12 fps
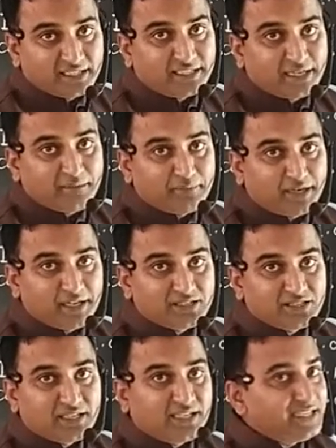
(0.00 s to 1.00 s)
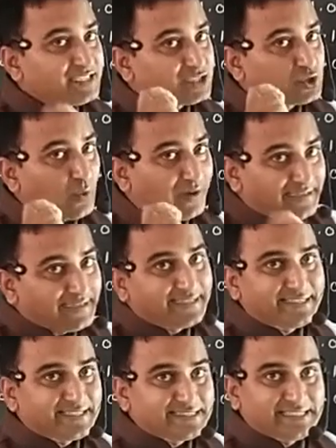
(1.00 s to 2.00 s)
temperature is 20
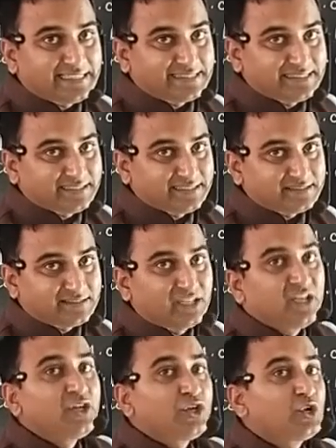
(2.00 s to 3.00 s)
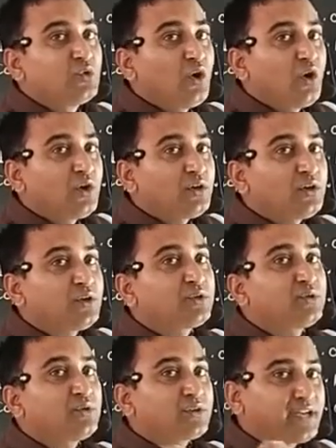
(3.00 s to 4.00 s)
degrees Celsius, you want
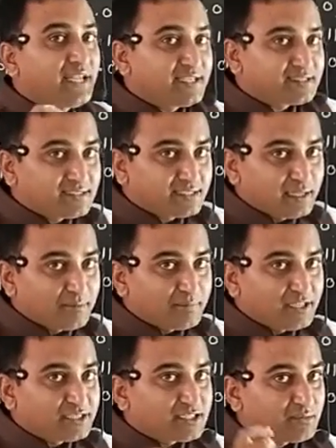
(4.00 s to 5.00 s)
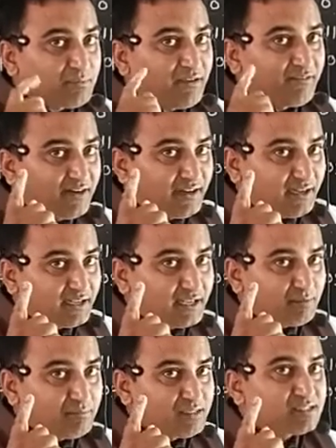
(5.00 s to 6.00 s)
to raise the temperature by 1
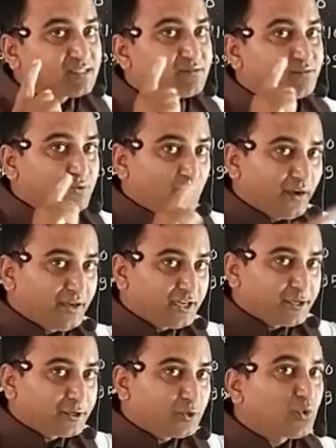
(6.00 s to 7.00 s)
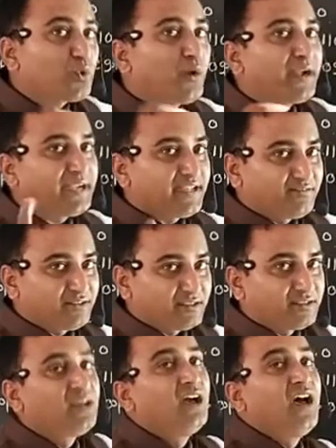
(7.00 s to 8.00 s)
degree, means 20 to
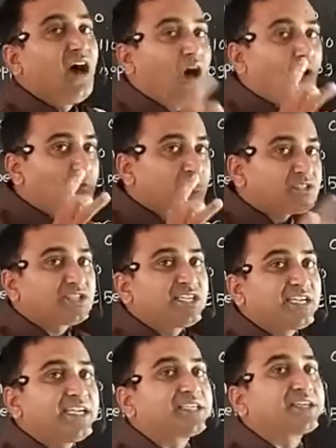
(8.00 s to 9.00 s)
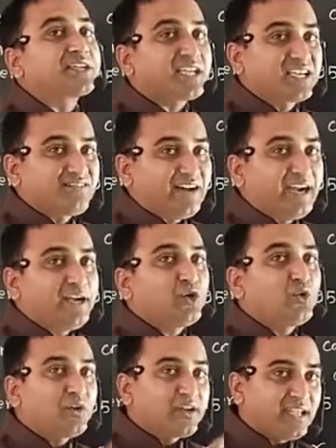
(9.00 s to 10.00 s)
21. How much heat required
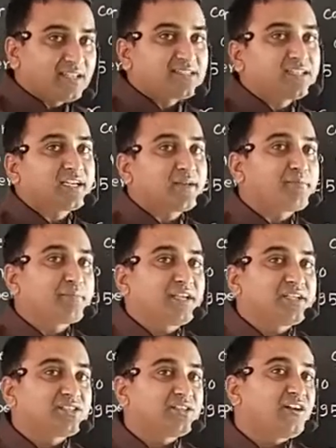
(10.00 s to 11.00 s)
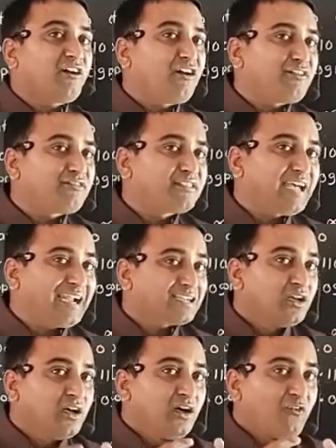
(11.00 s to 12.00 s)
to raise the temperature of
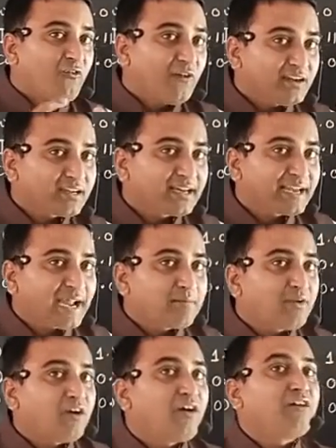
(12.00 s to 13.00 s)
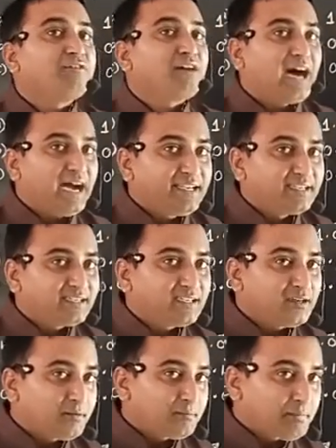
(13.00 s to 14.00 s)
that 1 gram of
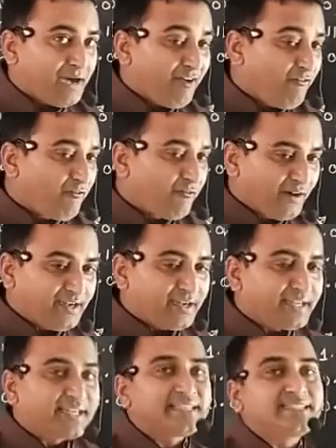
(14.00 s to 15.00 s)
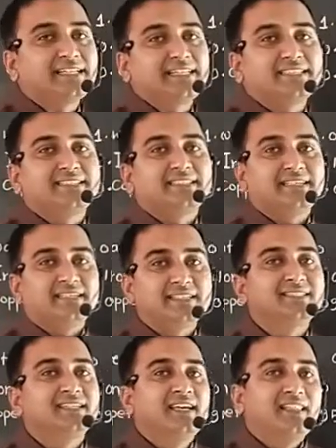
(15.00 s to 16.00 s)
iron by 1 degree Celsius?
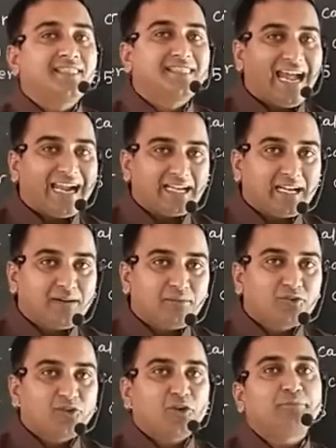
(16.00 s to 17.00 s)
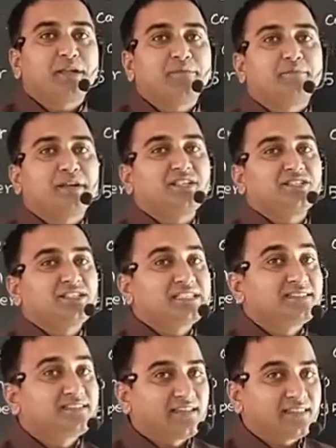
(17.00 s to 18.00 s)
That amount of temperature
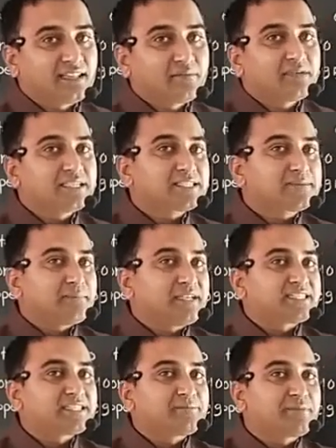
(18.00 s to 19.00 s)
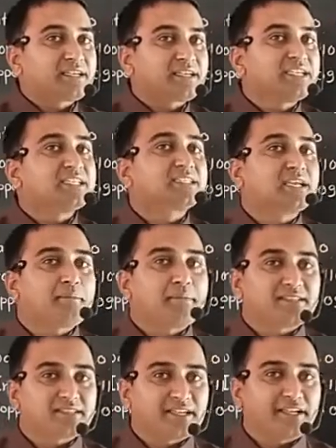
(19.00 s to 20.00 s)
is nothing but specific heat
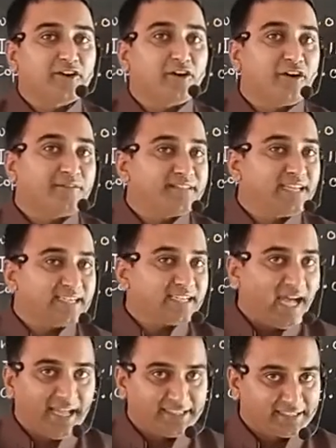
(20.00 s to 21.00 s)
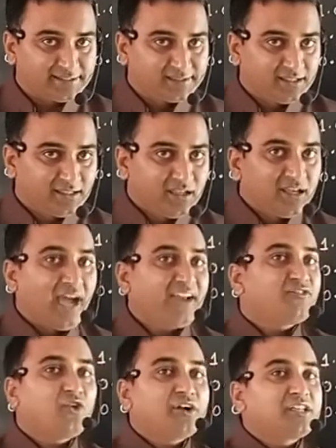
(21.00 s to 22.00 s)
capacity of that iron.
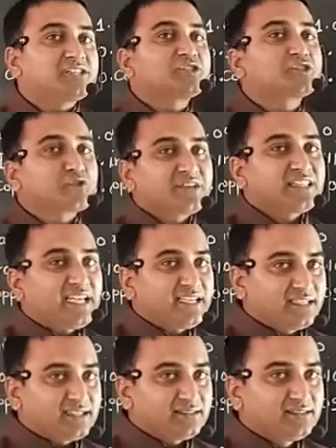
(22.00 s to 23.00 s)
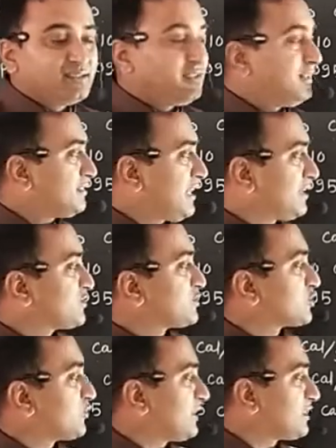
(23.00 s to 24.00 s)
And what is true with iron? That is
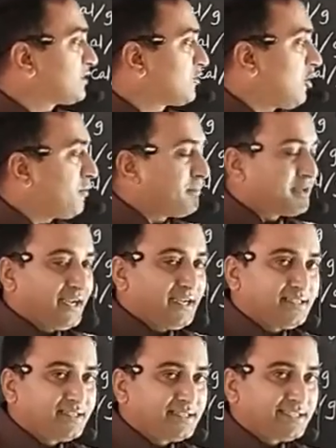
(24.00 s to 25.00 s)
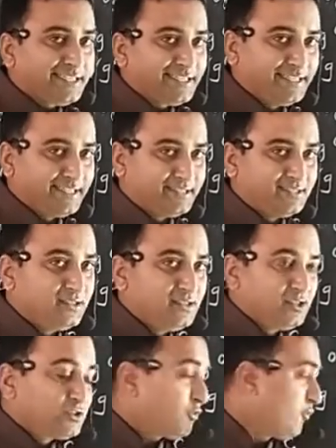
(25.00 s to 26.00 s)
true with copper and lead.
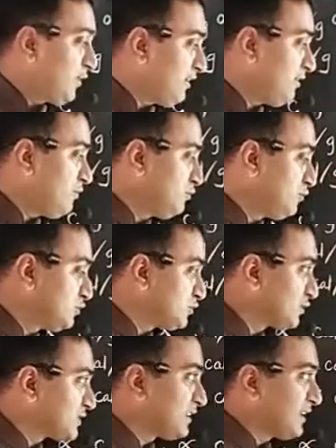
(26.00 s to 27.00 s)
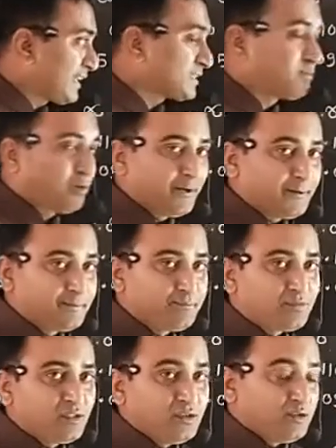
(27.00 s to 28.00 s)
So when we move towards the next point,
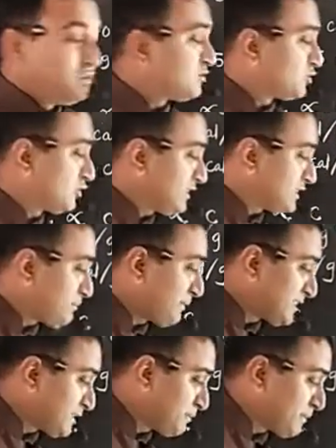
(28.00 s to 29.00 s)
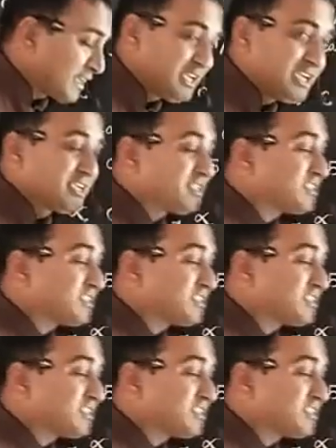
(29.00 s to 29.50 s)
so this specific heat is